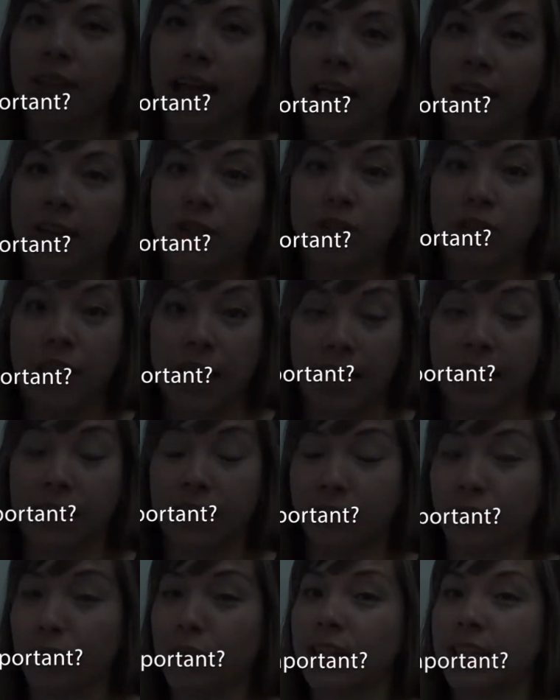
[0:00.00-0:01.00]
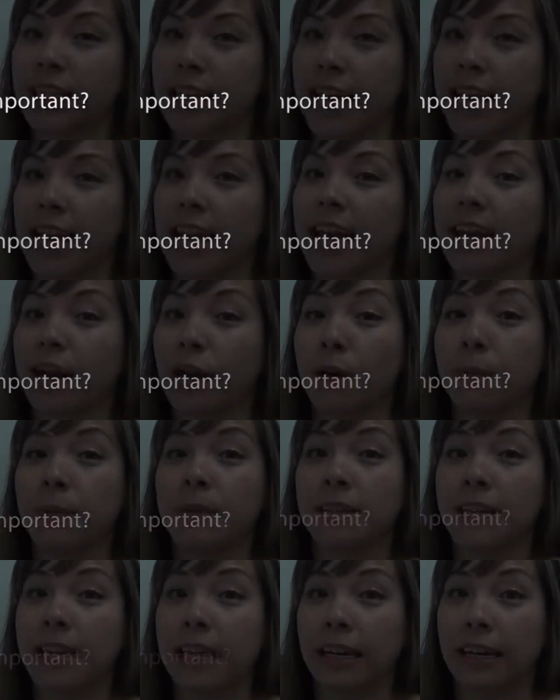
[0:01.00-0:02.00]
and genetic diversity in
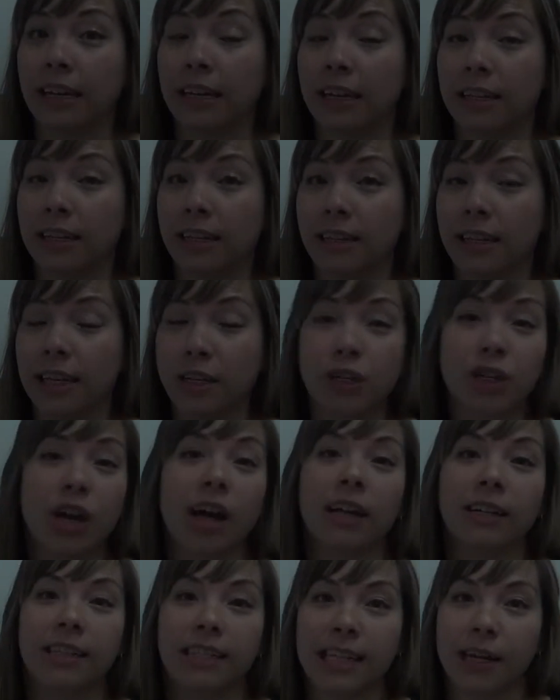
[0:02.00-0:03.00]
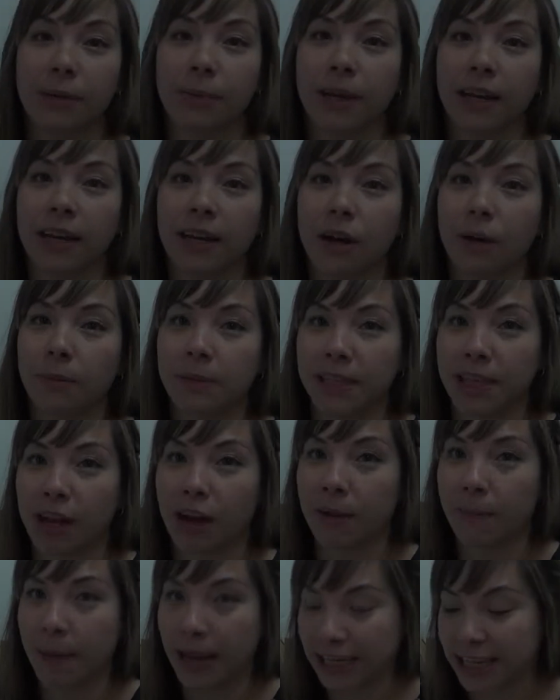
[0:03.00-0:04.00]
an intertidal seaweed,
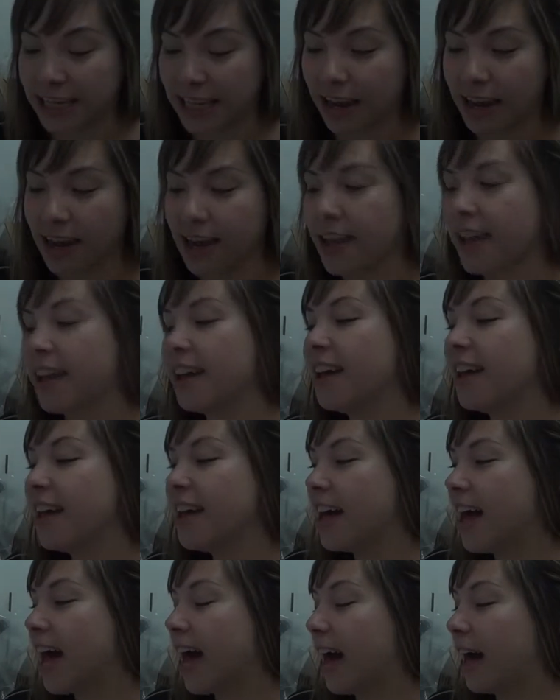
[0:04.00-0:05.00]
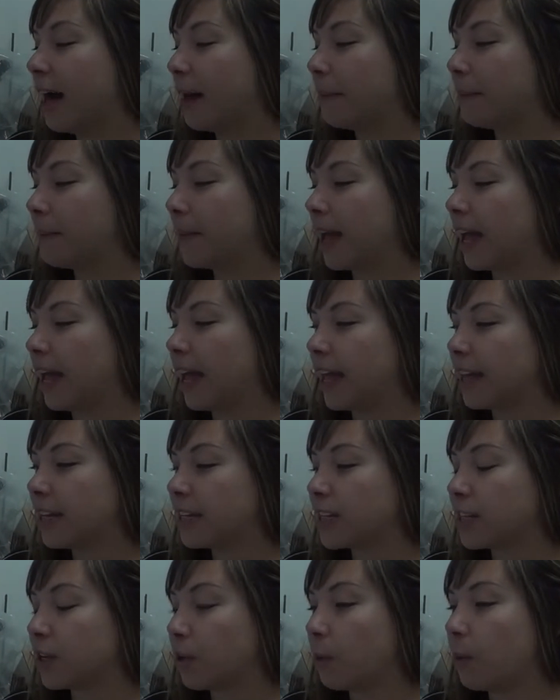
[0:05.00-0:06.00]
Homosira banksii. And
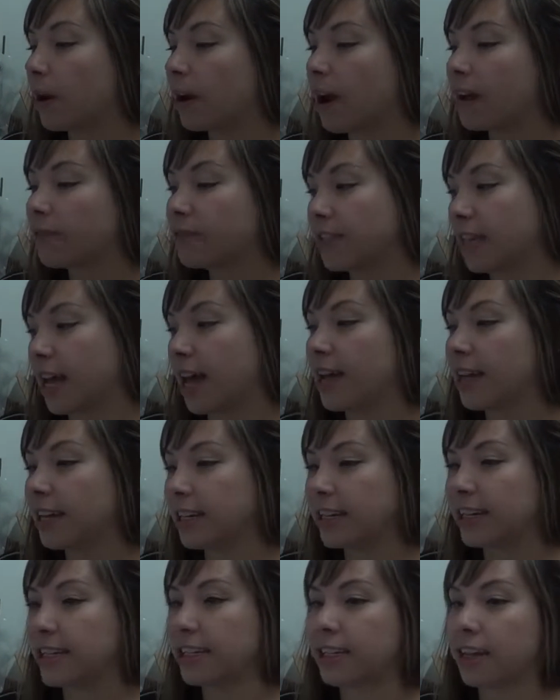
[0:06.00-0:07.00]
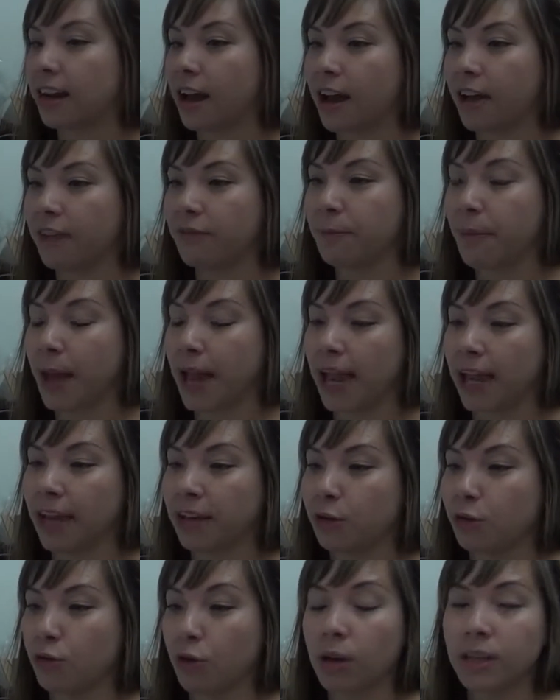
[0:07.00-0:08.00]
so what I've done is that I've made
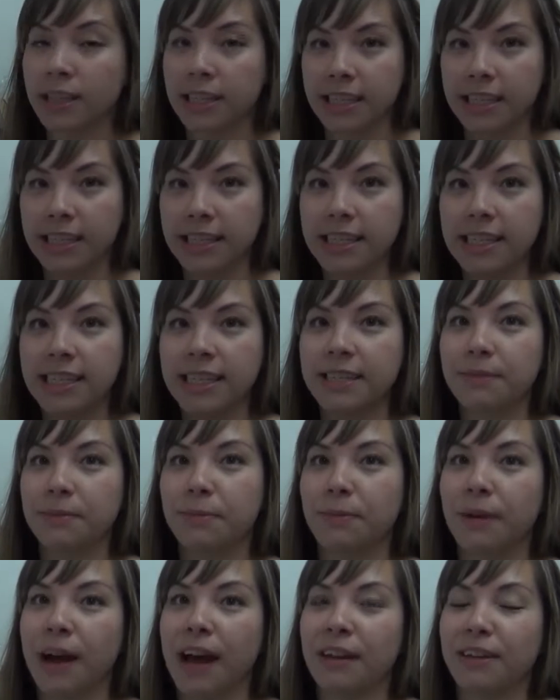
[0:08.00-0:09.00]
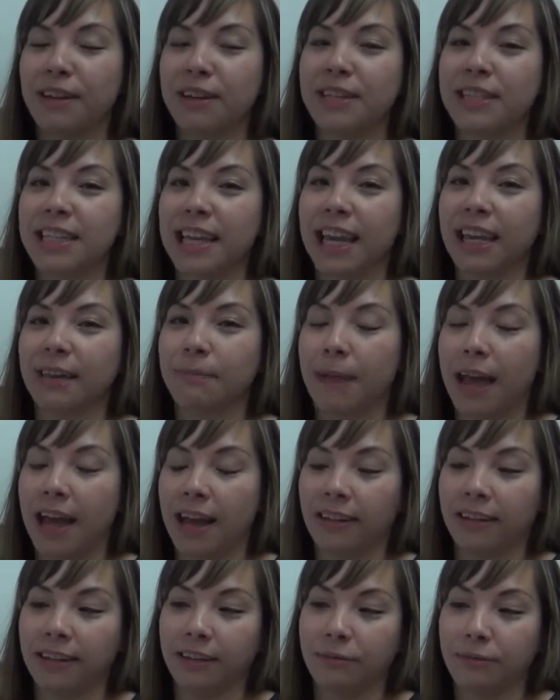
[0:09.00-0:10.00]
crosses using
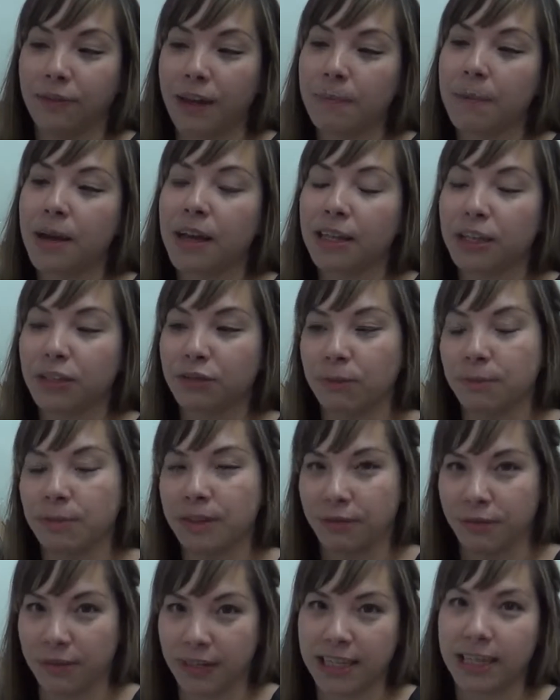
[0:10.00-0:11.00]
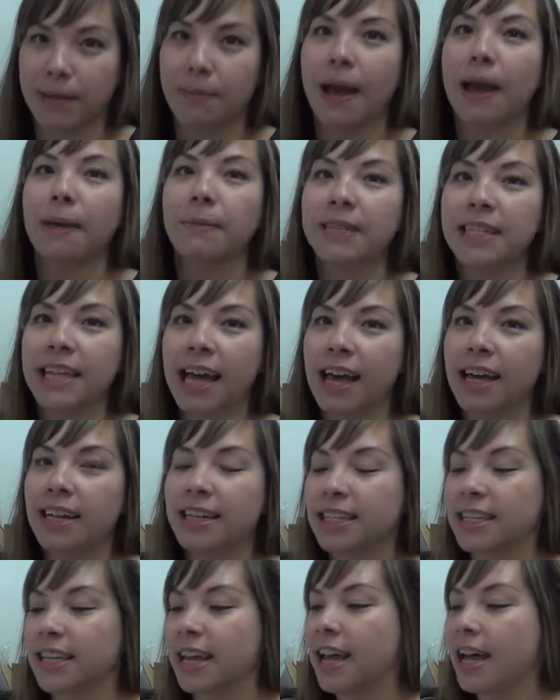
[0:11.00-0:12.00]
male and females from different
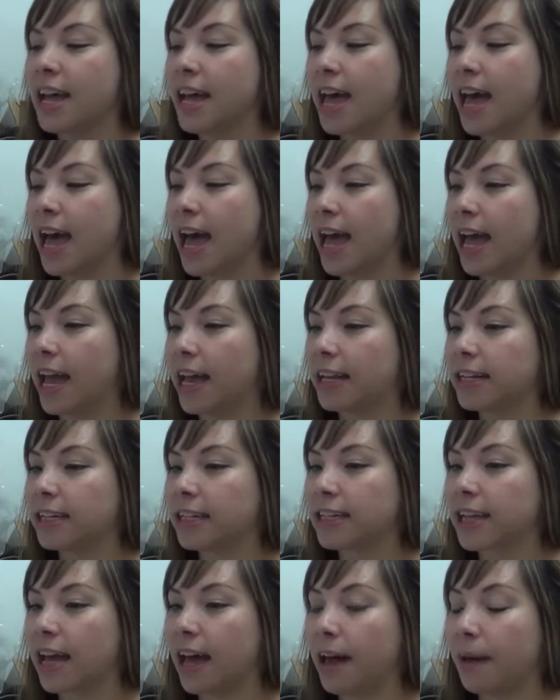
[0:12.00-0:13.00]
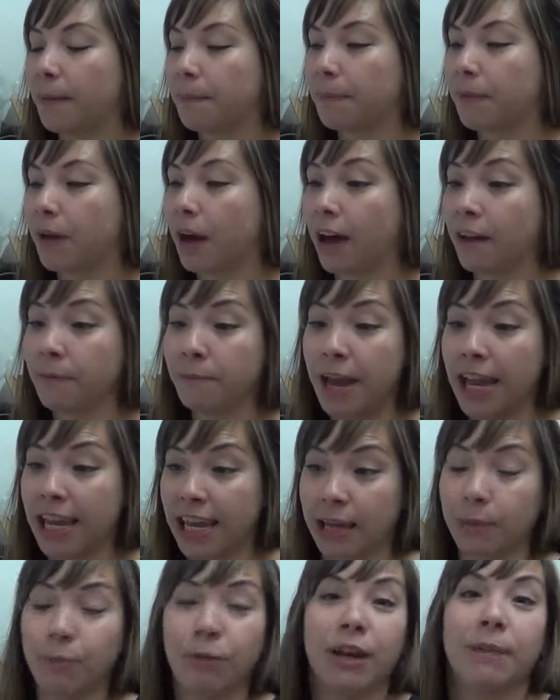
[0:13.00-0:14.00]
subhabitats, and I'm
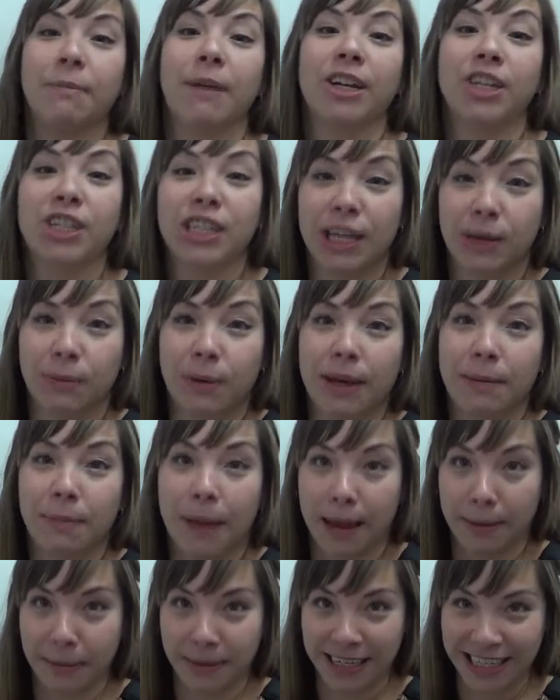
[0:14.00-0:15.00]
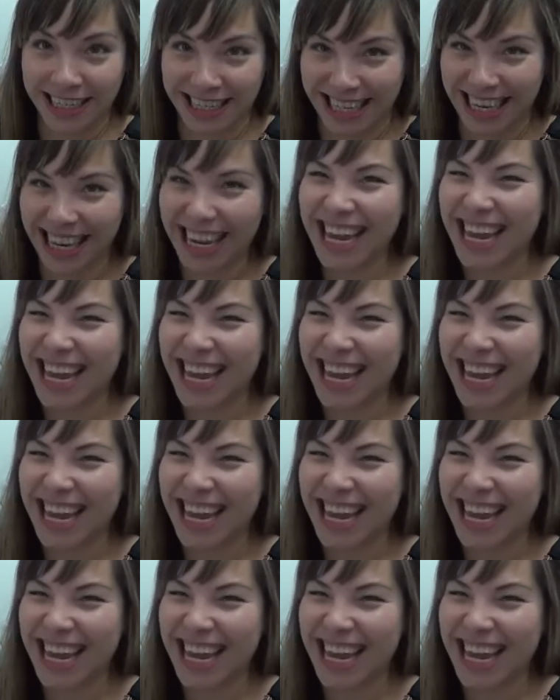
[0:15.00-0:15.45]
making pretty much seaweed babies.